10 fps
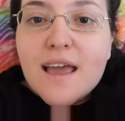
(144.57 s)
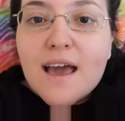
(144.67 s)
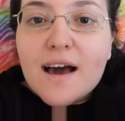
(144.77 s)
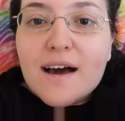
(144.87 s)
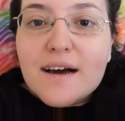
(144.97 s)

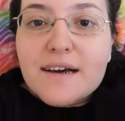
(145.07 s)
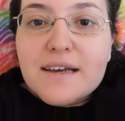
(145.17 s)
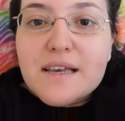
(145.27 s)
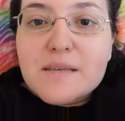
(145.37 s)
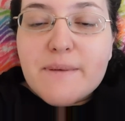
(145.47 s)
uh,
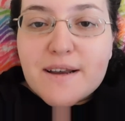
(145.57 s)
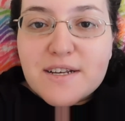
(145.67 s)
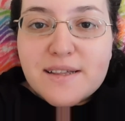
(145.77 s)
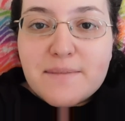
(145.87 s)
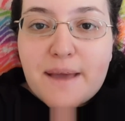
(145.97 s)

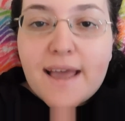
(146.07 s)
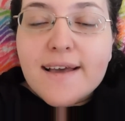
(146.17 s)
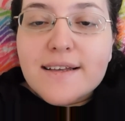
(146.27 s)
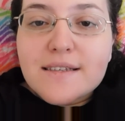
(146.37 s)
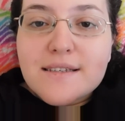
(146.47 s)
especially
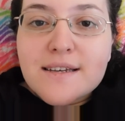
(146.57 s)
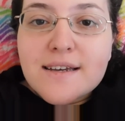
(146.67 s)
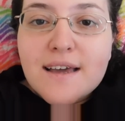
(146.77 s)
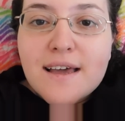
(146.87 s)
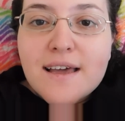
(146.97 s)
pants,
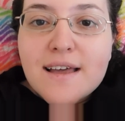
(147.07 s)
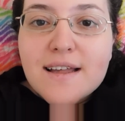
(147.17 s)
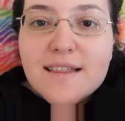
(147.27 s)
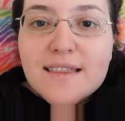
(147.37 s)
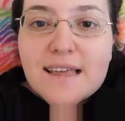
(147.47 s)

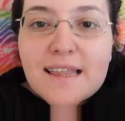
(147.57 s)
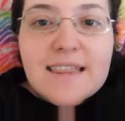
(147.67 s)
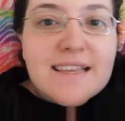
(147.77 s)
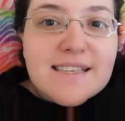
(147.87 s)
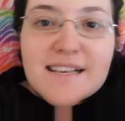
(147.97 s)

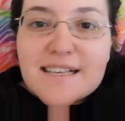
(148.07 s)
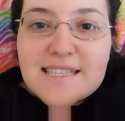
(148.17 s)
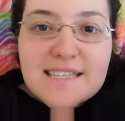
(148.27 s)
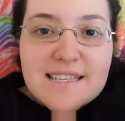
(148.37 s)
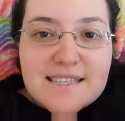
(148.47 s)
then this
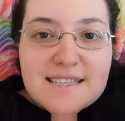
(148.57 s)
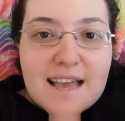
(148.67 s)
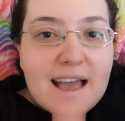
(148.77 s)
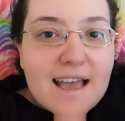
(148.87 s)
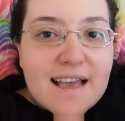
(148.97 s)
is, is
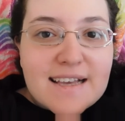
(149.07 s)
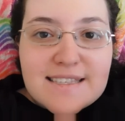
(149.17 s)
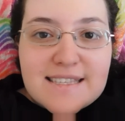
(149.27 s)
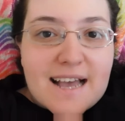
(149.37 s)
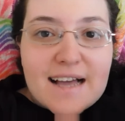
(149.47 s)

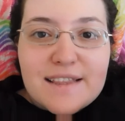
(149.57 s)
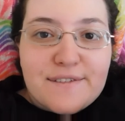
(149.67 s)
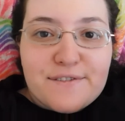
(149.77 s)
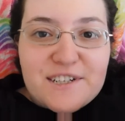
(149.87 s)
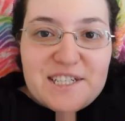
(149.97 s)

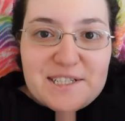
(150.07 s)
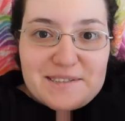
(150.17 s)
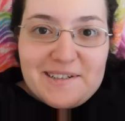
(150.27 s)
exactly for you.